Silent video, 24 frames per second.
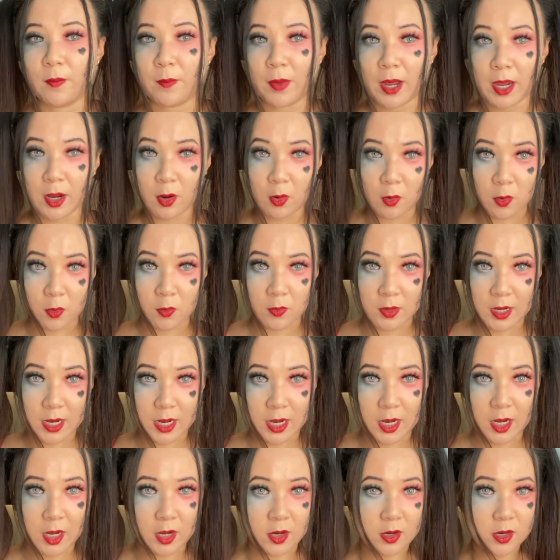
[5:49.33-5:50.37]
my own
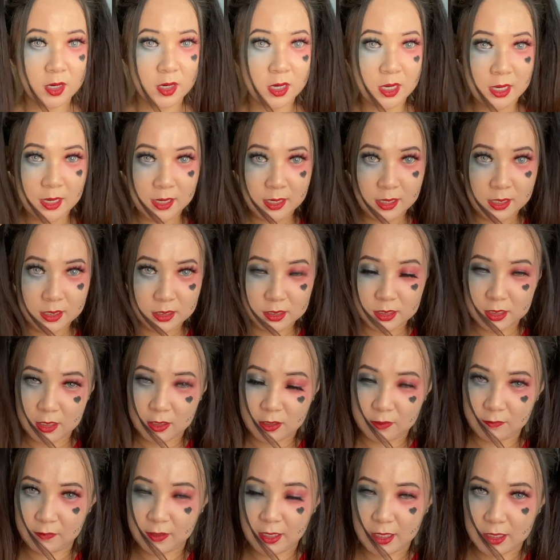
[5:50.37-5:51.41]
hair instead
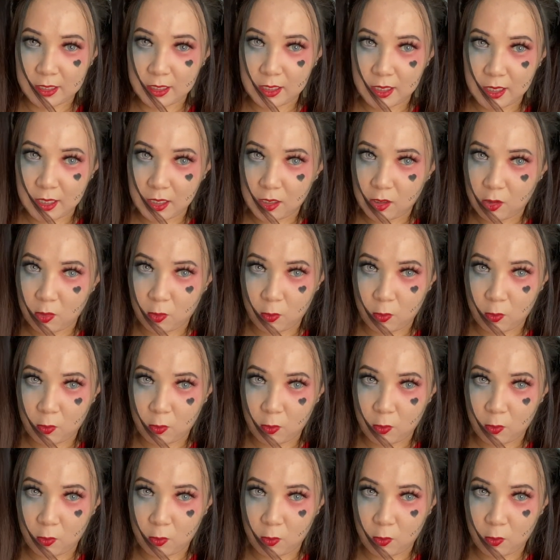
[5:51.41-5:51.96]
of getting like a